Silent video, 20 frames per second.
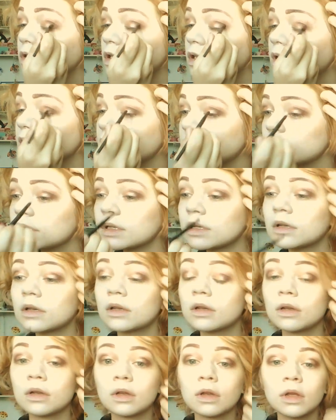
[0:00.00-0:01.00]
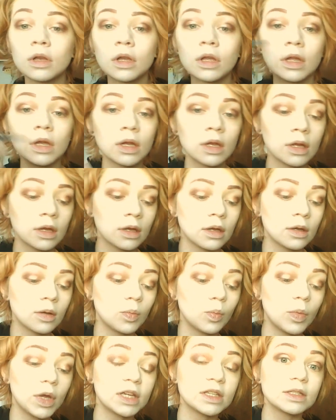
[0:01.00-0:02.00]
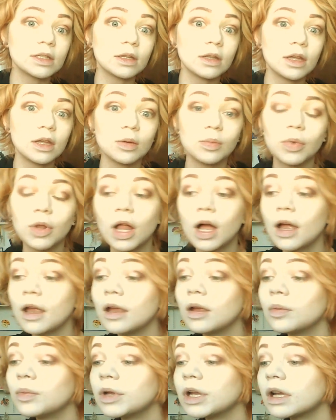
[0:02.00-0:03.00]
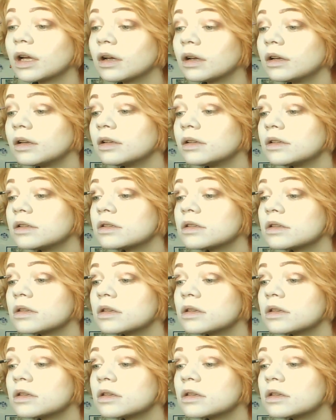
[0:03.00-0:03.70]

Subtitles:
Just messing with it because